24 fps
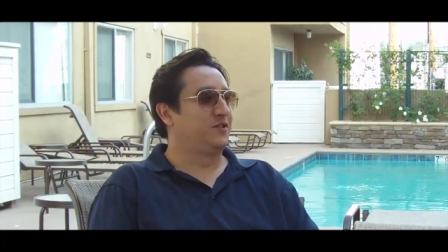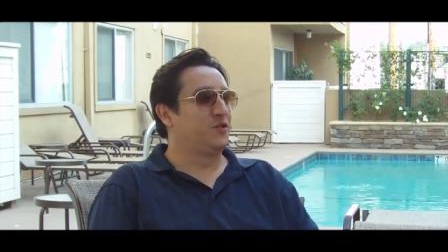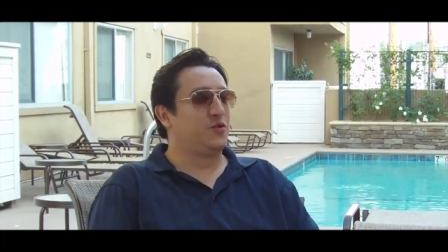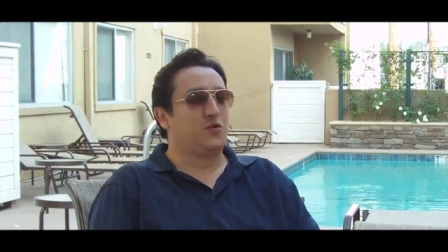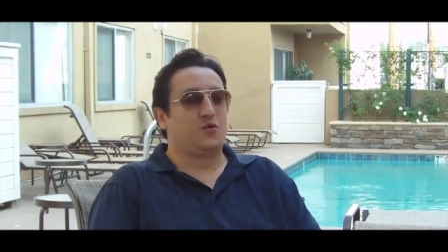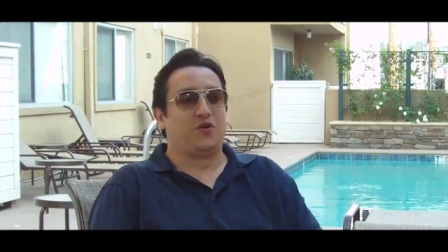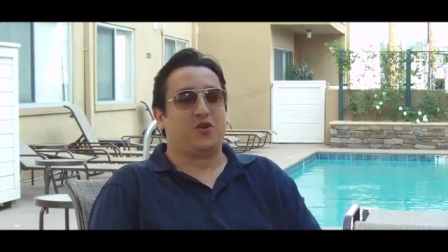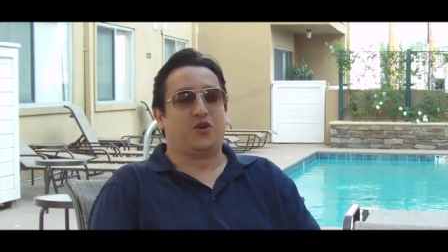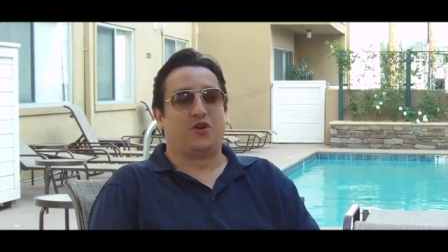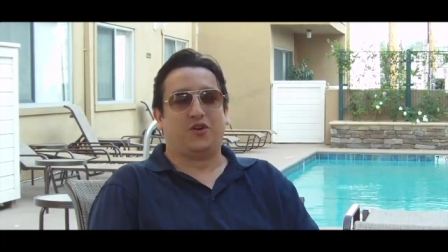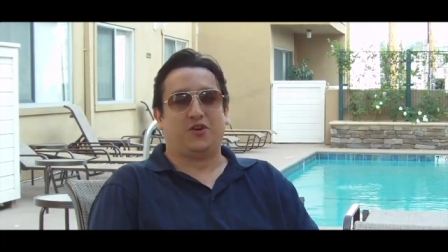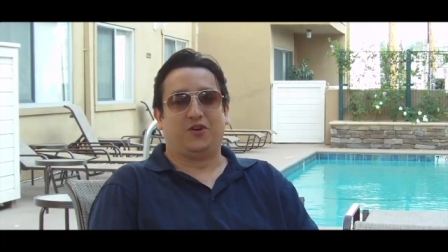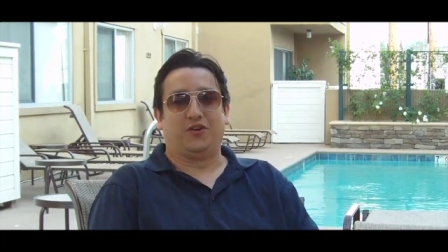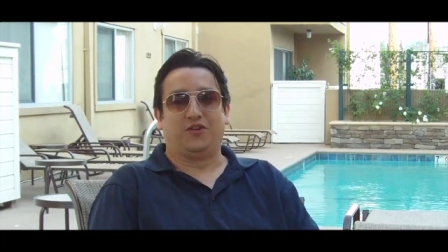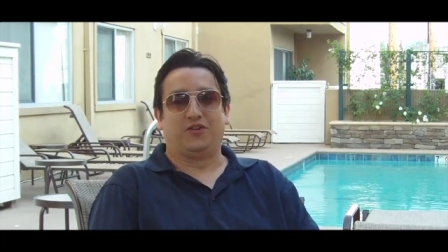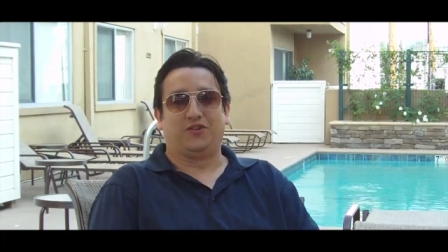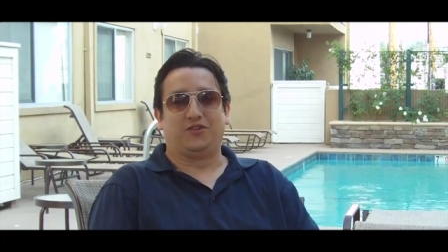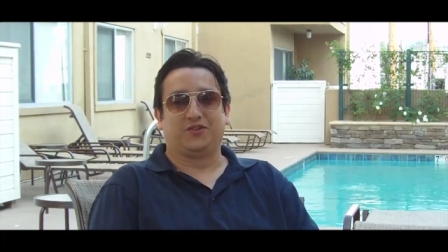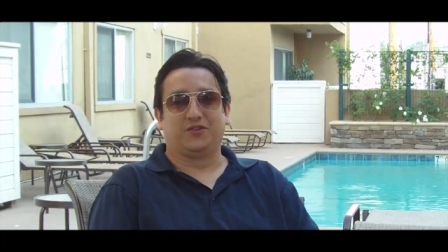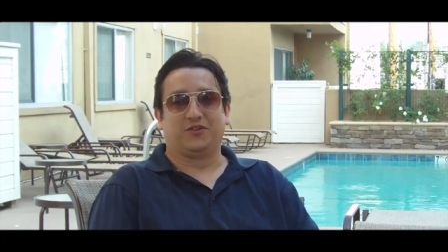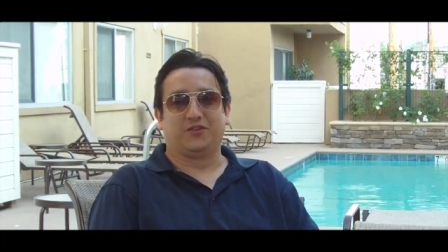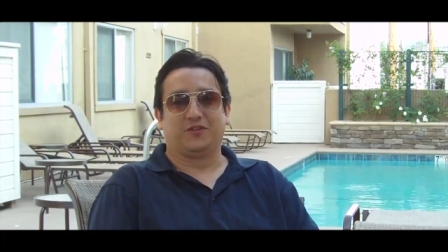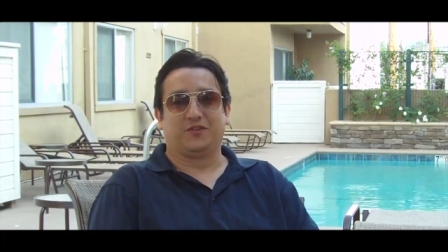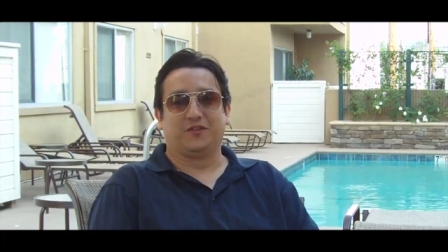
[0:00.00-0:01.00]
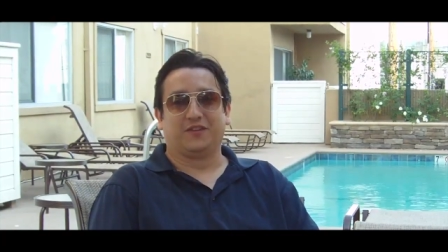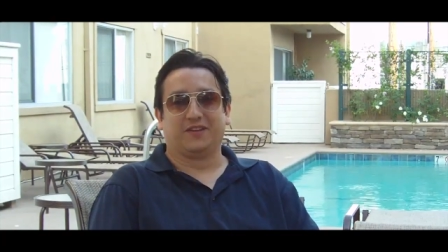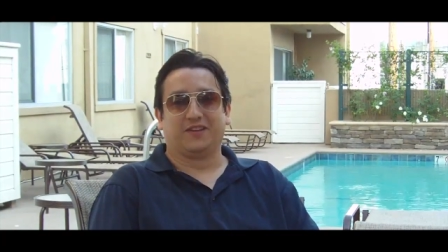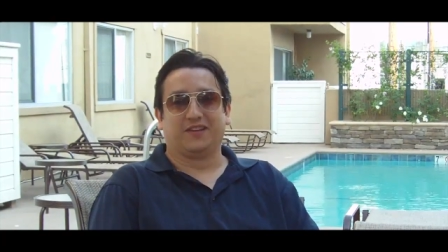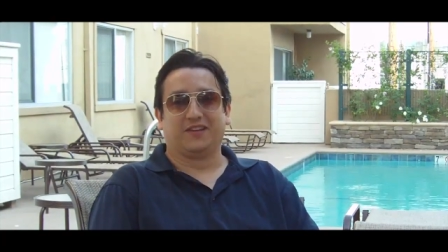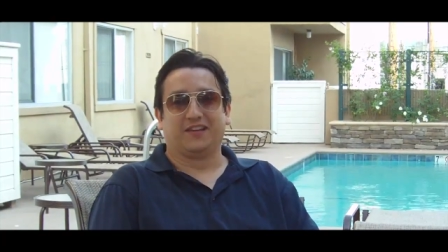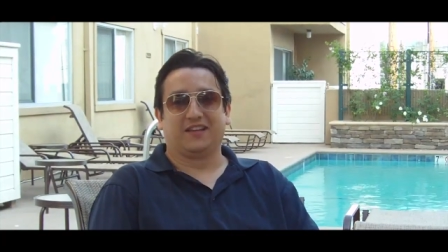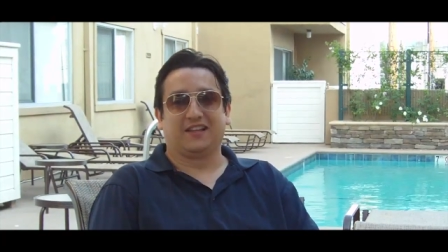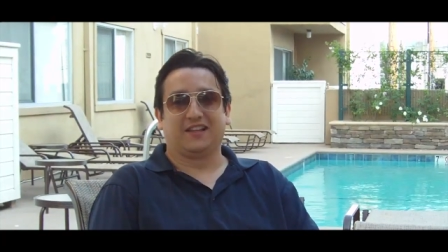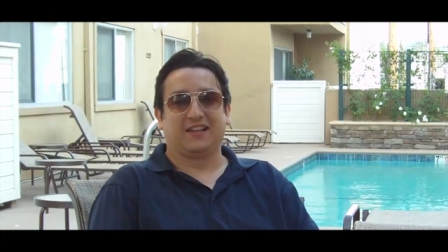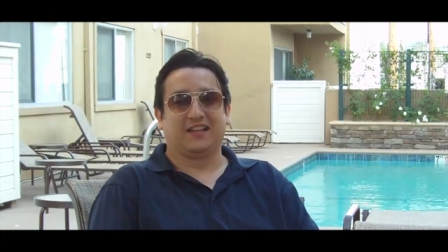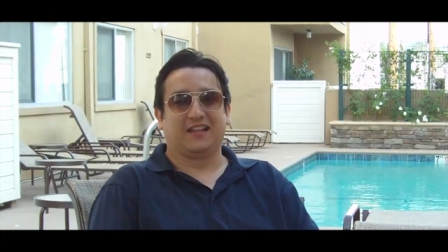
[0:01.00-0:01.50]
two nerds
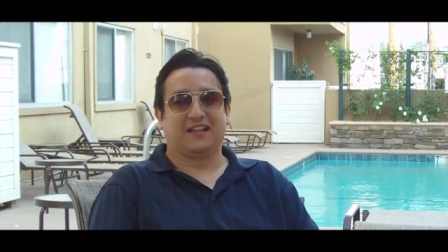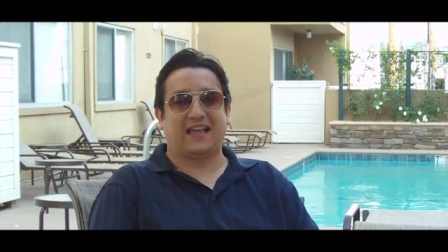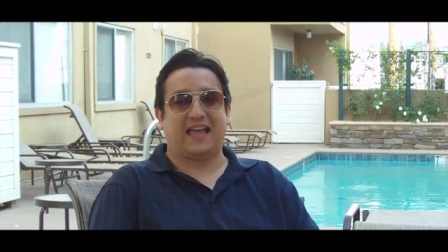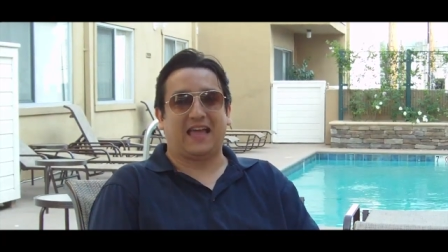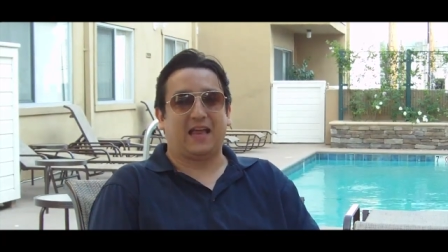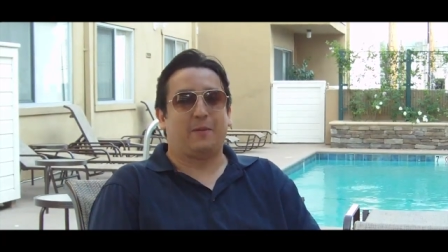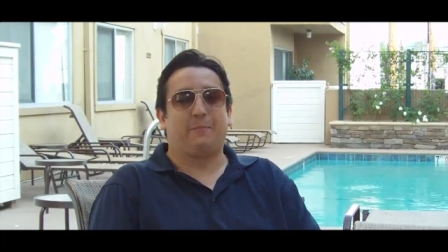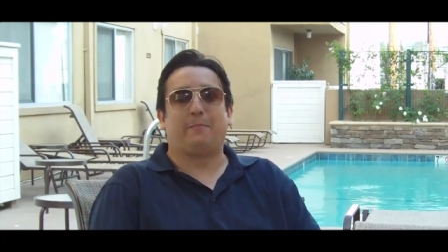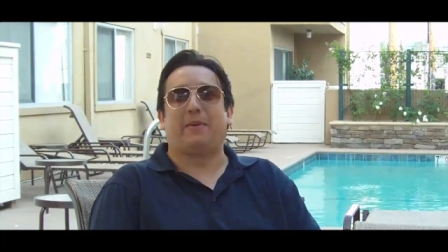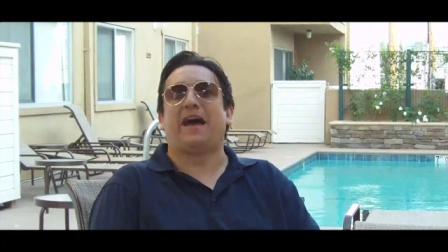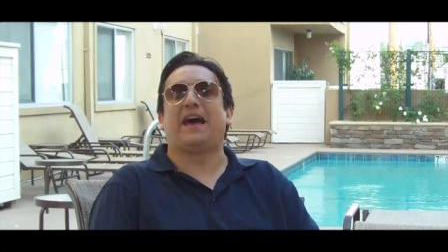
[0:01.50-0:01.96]
had a